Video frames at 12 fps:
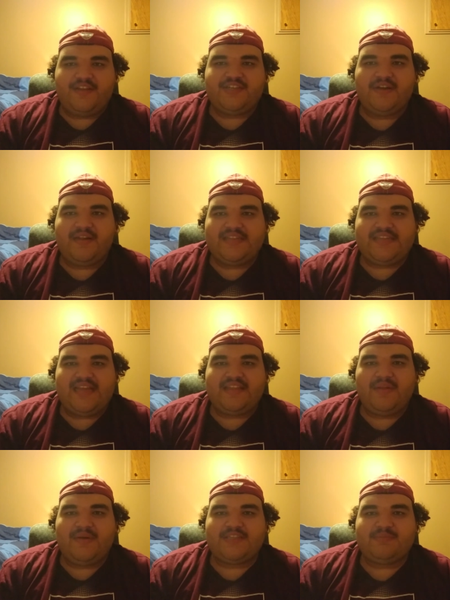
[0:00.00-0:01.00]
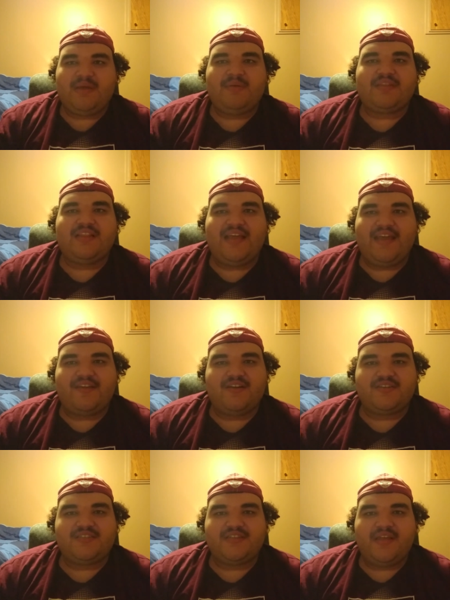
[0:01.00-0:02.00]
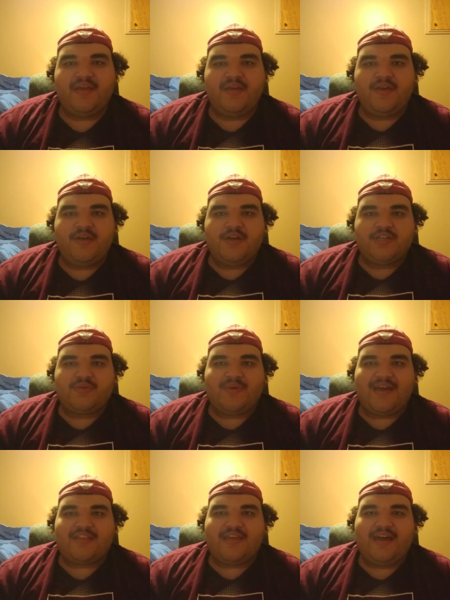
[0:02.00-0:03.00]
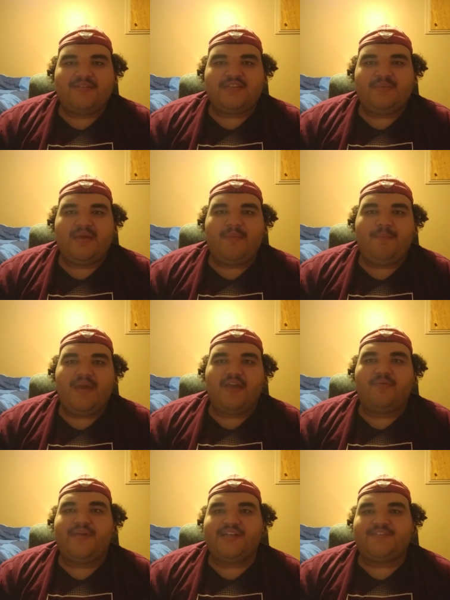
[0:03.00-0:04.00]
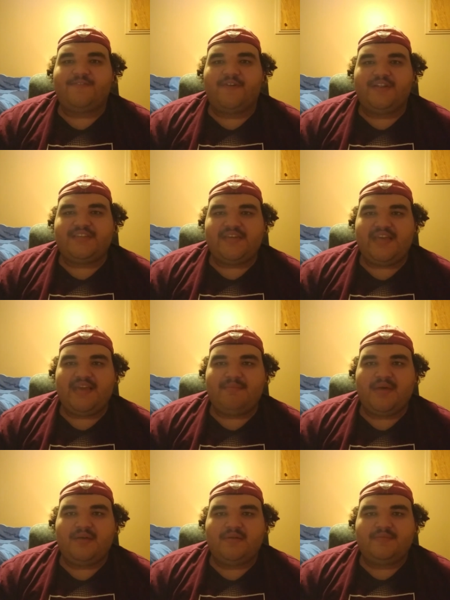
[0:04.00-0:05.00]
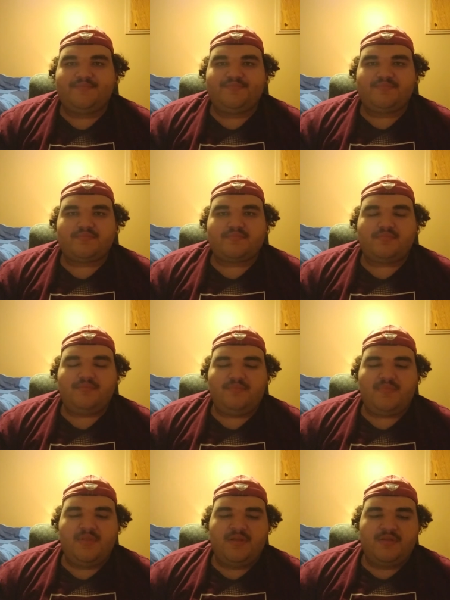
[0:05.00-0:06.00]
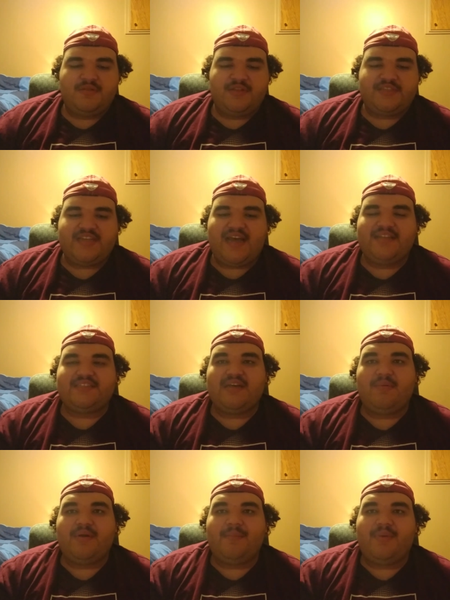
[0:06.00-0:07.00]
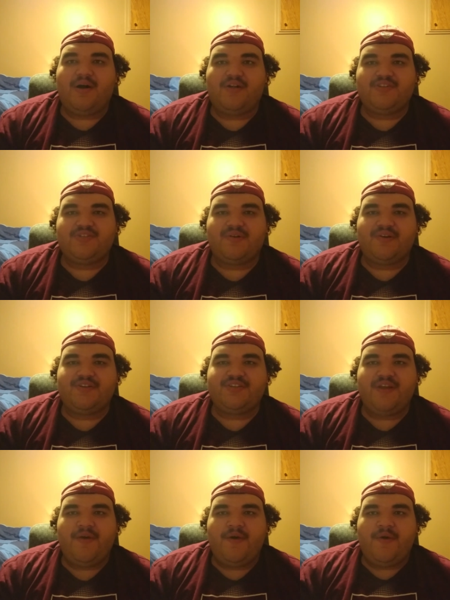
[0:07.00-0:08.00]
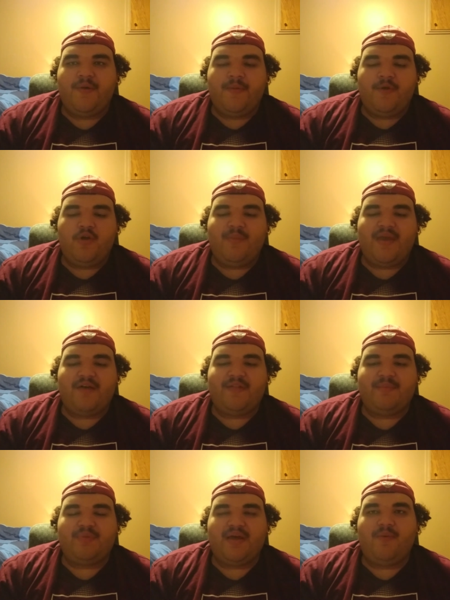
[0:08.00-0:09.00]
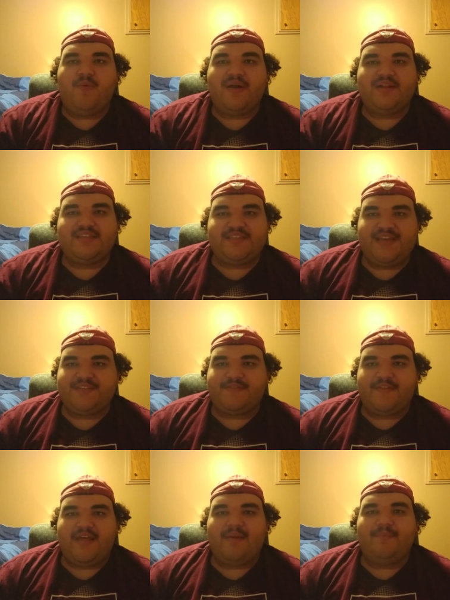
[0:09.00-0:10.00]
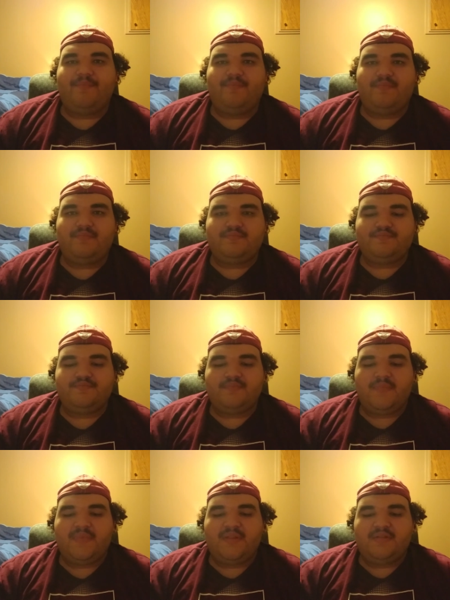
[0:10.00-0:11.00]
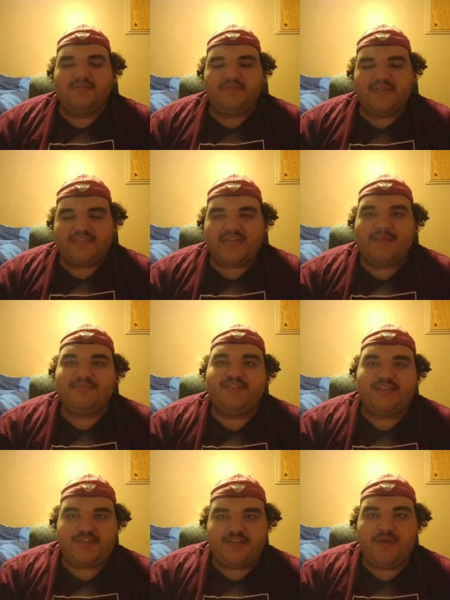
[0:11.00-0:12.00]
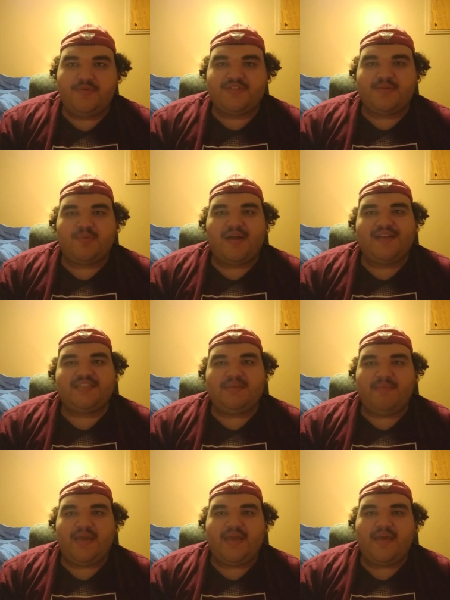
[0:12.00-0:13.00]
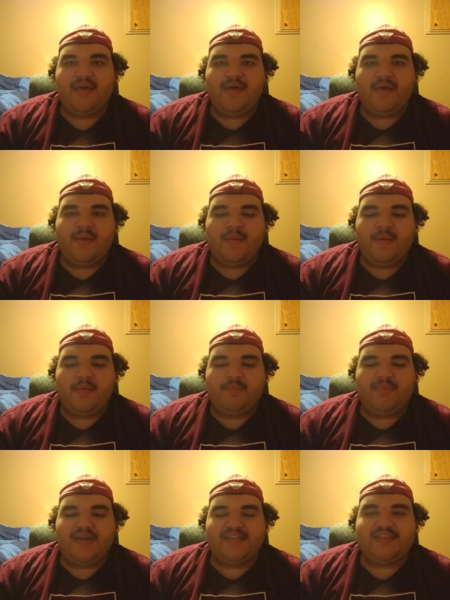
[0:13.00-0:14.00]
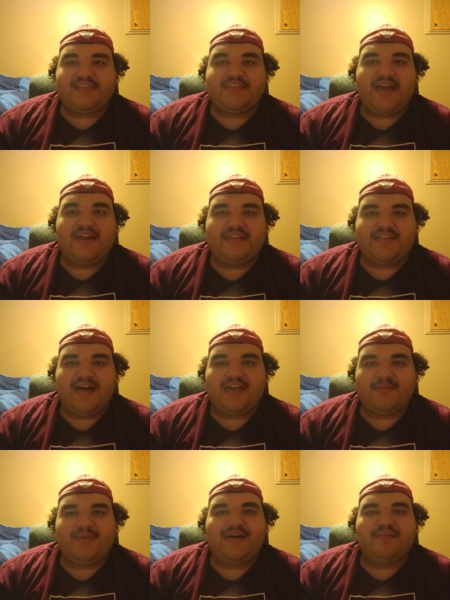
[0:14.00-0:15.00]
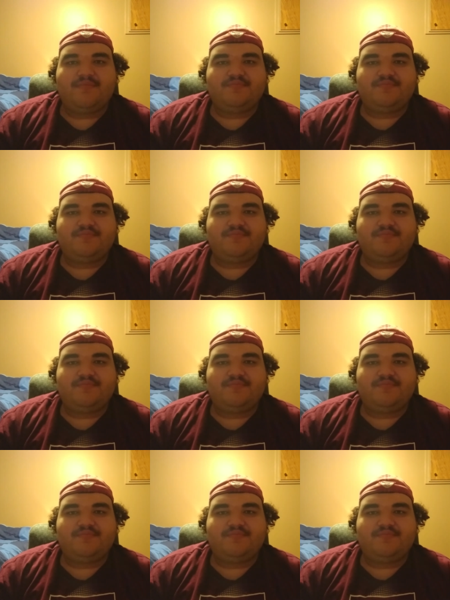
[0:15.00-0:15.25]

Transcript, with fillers: showed intent that he wants to play with the Lakers. So I thought it was going to be a big risk for a team to sign someone in Paul George who may only play one season for them. This comes as a huge surprise to me, but it's exciting to talk about.